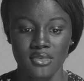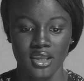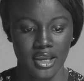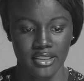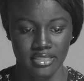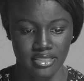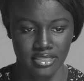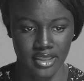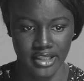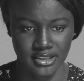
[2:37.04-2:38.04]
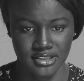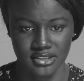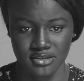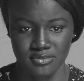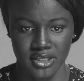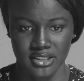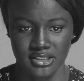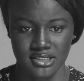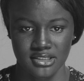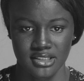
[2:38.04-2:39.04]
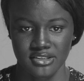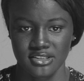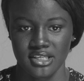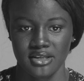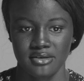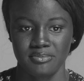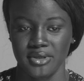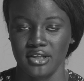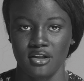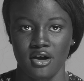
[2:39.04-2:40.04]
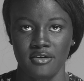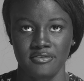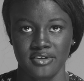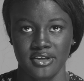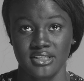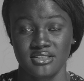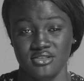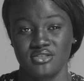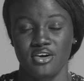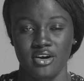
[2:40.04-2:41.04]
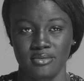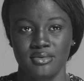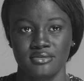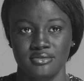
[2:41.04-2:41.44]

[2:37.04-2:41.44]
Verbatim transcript: And that thing just made this their skin peel off, and it's just horrible.